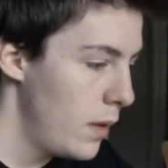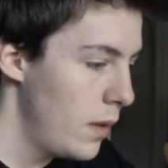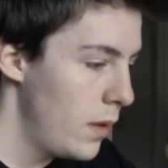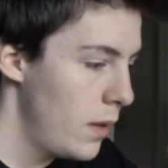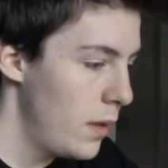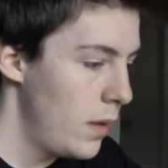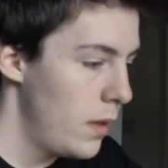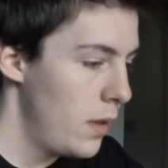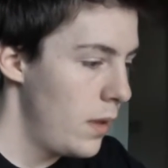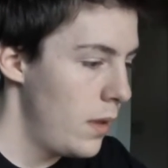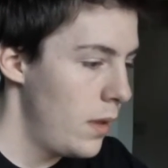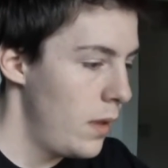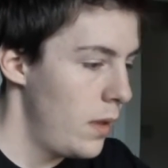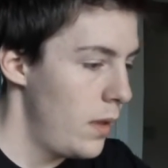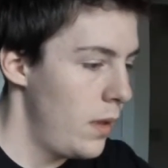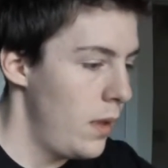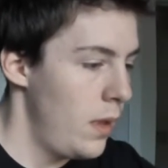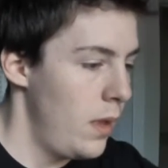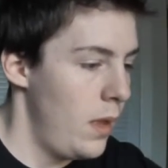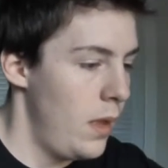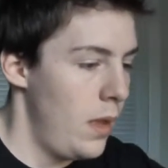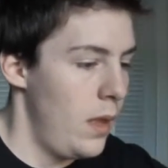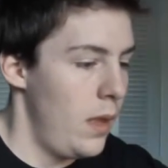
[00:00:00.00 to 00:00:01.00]

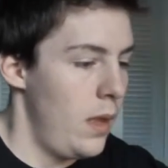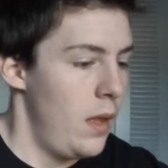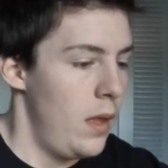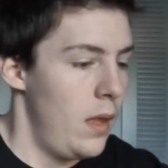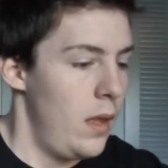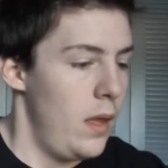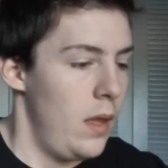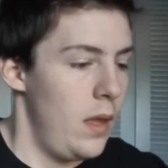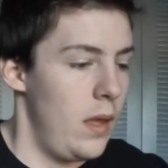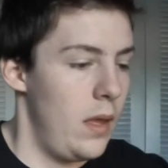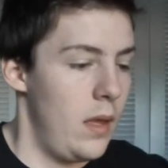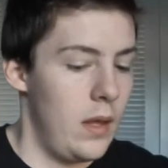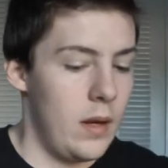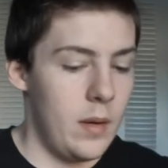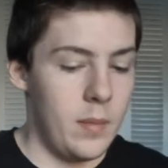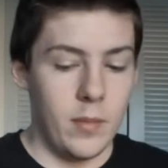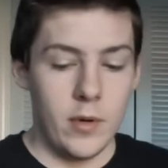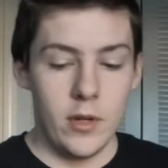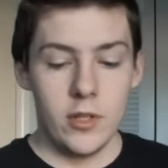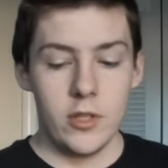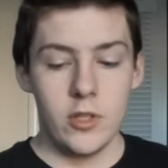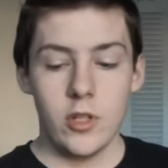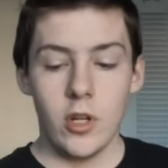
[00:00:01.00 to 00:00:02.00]
And
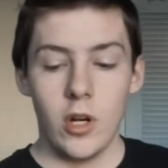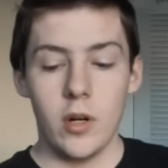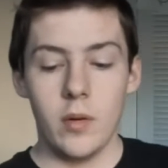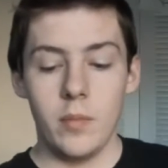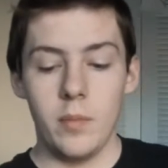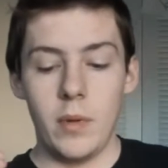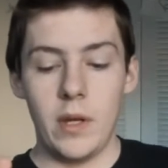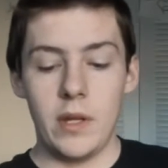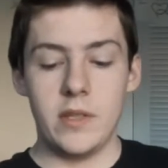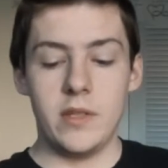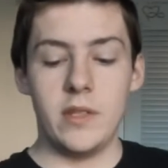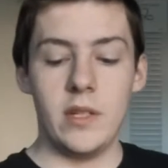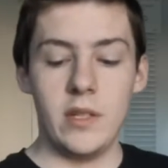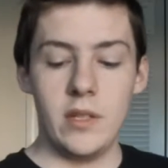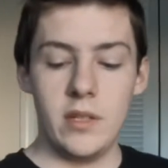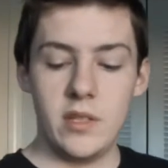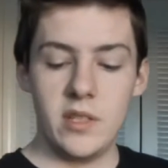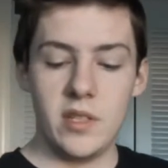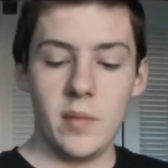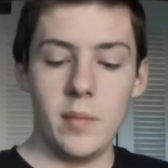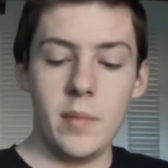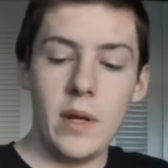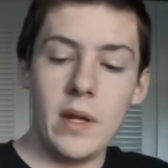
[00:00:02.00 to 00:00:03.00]
I'm going to start
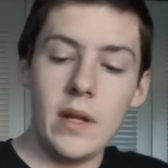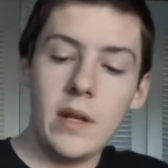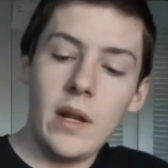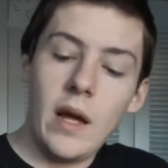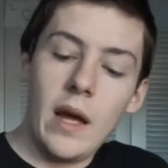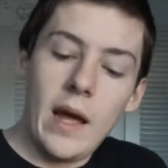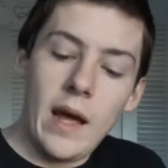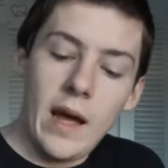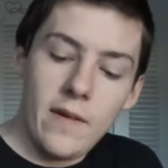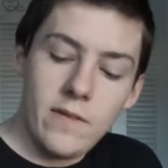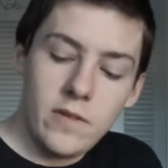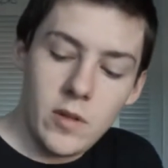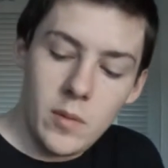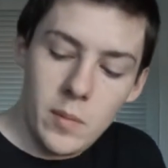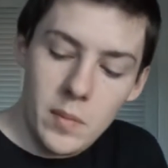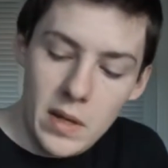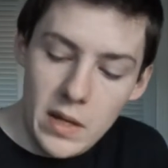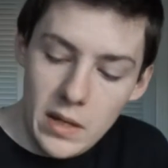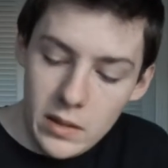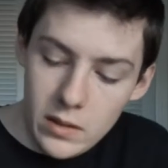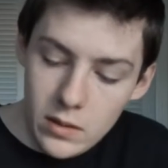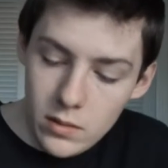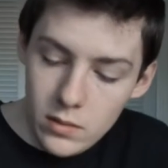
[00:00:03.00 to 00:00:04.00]
mixing cement. I have to
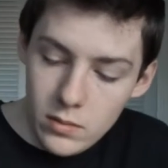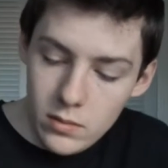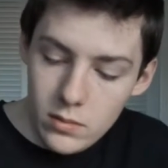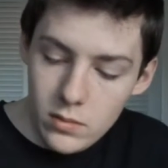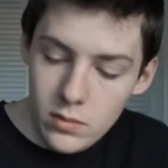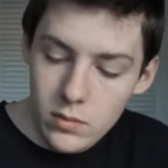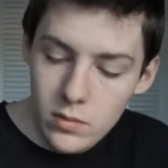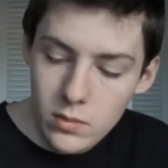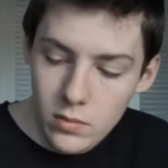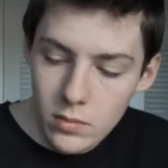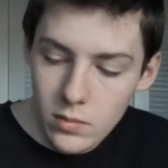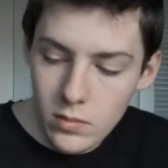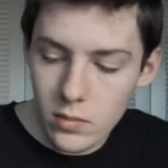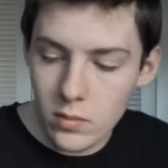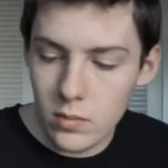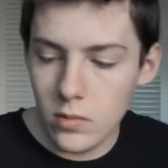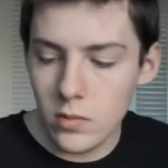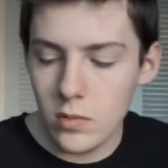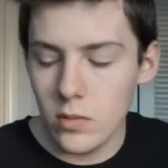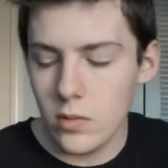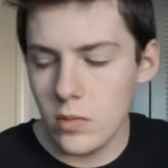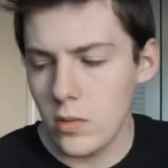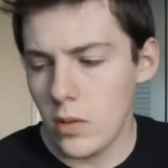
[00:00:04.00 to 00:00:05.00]
make,
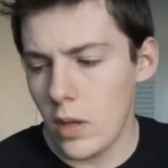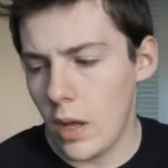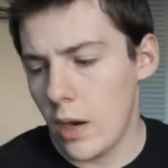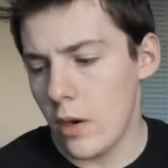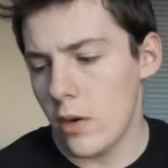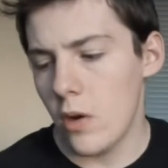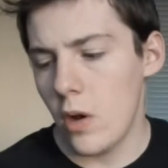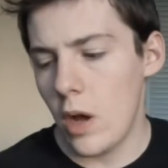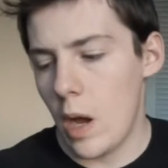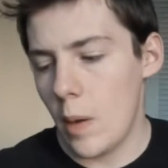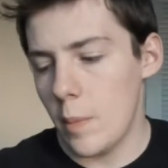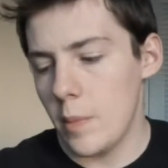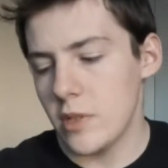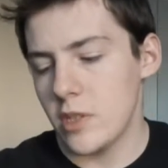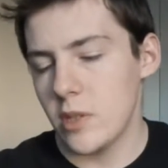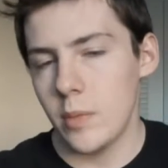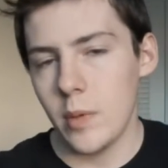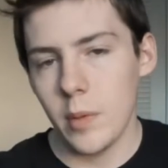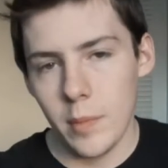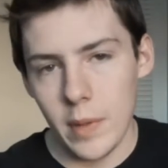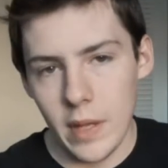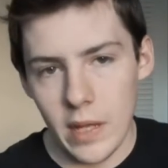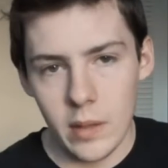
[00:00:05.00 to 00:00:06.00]
I don't know how
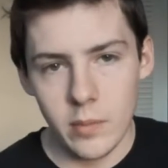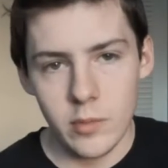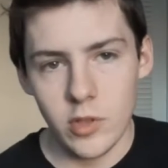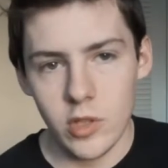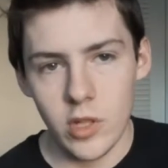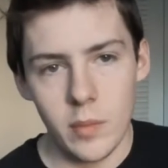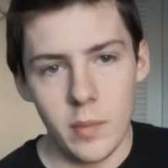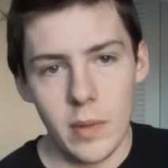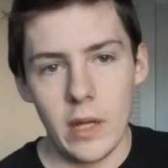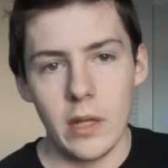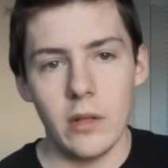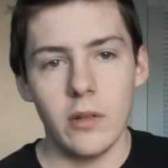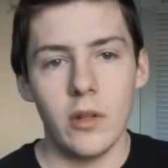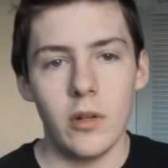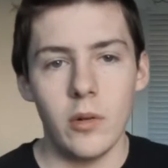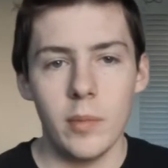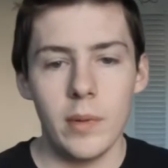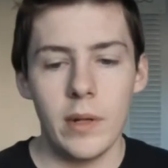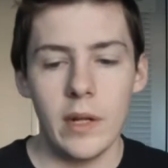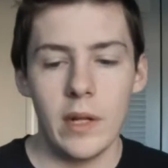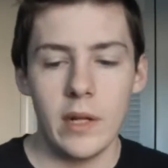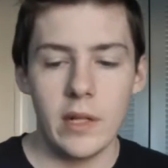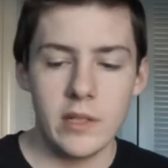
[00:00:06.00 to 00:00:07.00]
much I'm going to make. I'm just going to make a
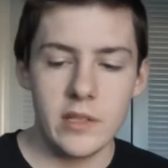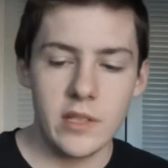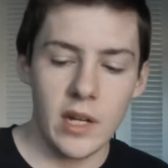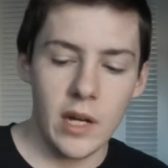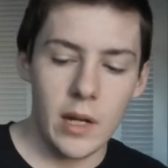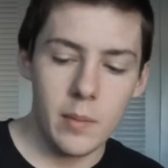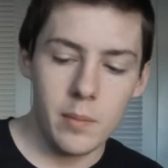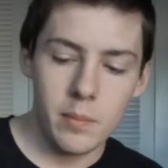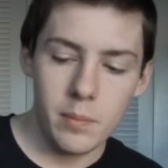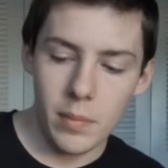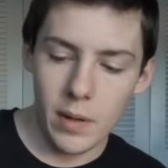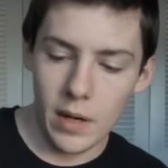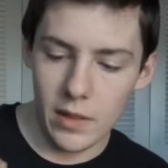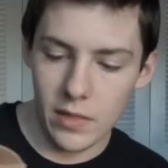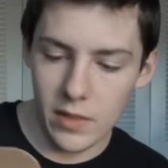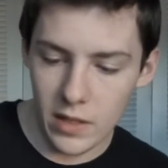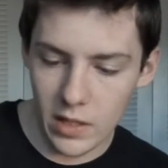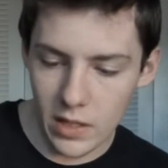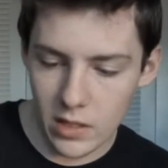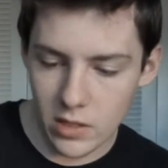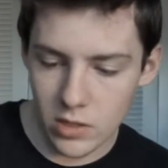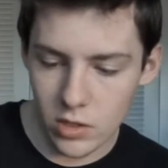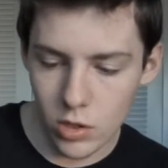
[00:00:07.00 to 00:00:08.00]
little bit at a time, but I
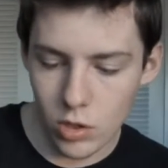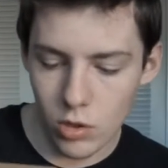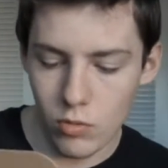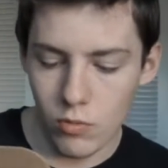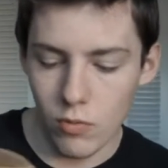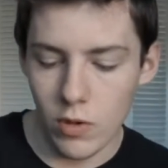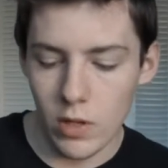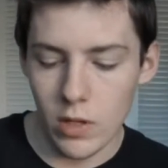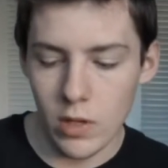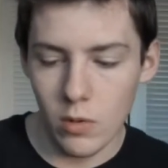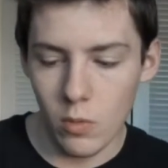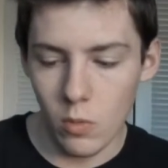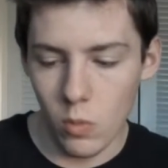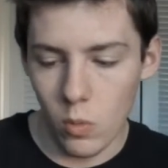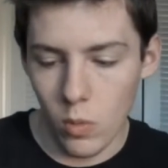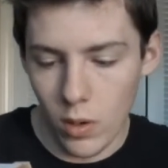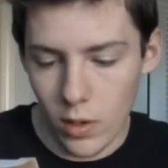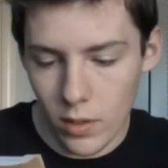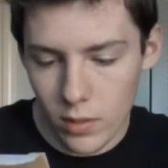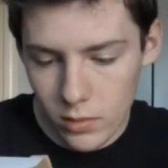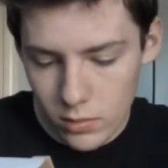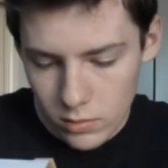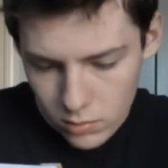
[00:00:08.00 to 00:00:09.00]
think it's 3 to
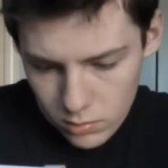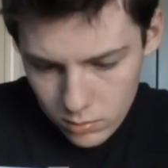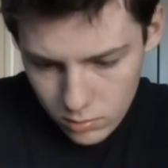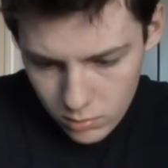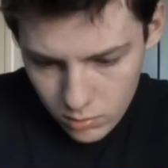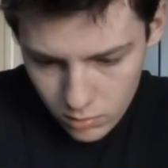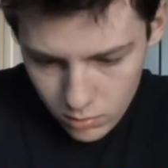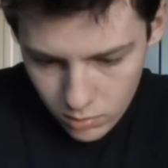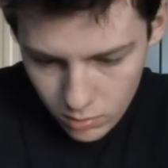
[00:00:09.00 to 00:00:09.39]
1.